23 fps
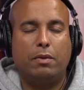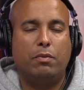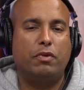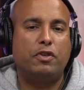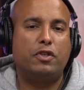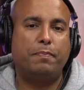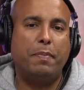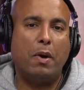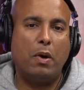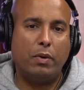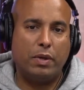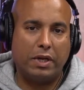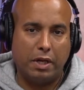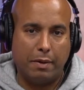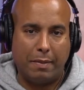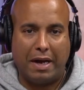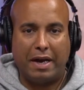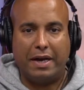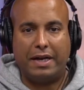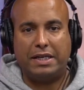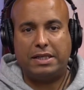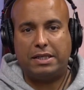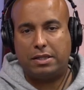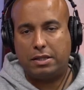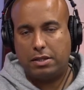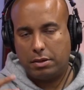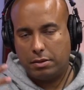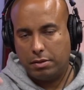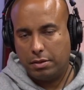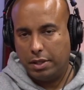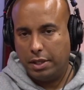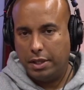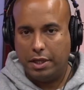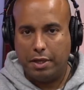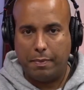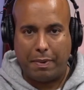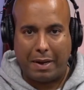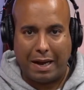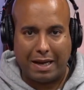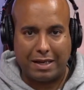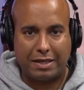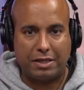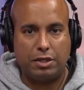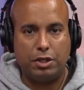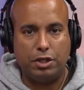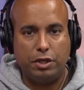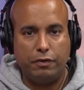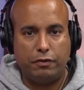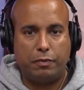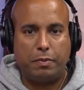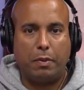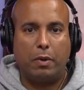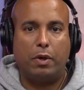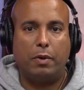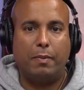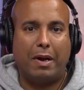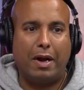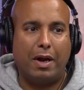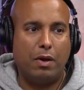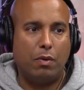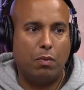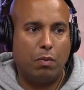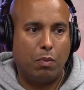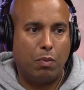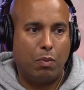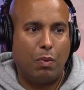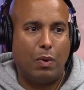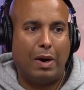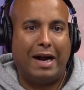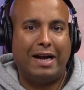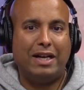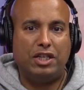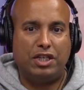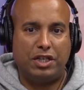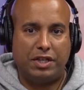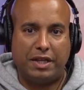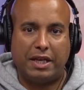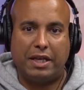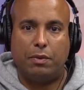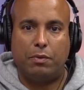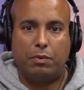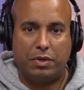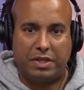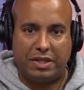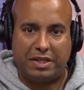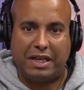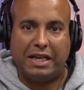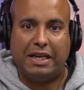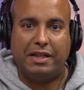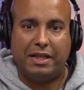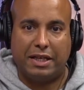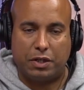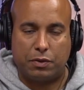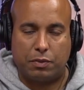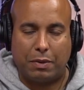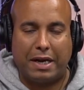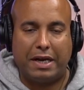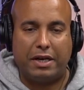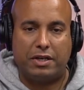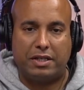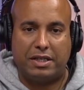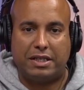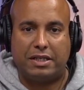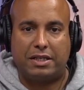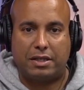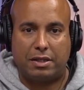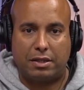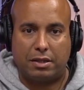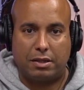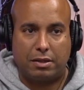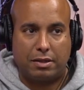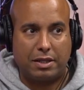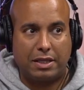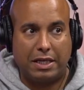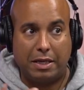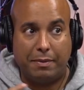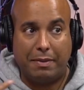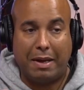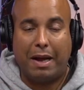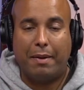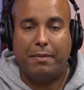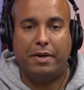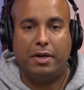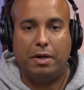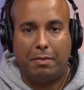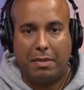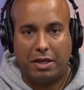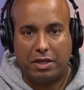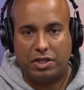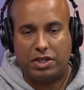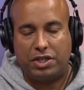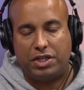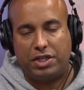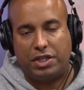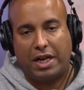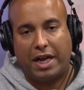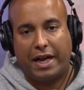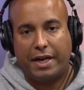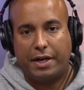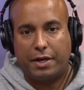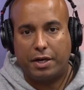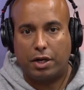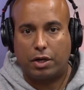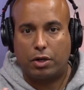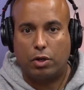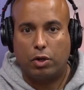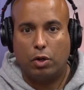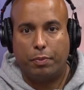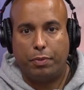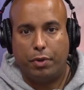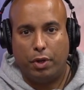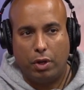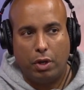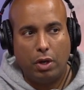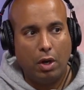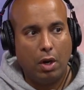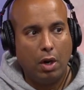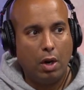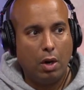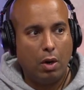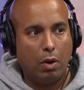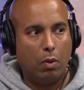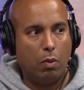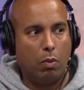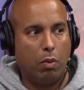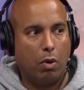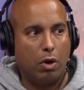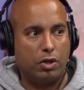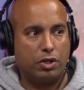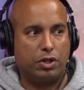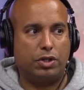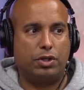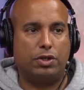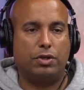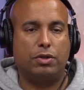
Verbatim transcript: we've spoken about this in the past, and you've spoken about it. Why do you think we're seeing this? Why does this keep happening at Manchester United, a club that was